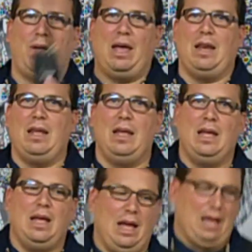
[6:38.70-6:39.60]
home kit,
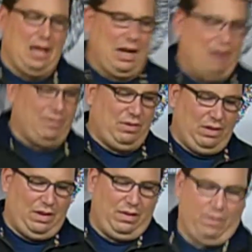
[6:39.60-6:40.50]
and
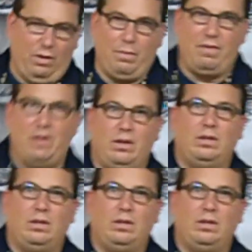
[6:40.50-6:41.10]
obviously these are in my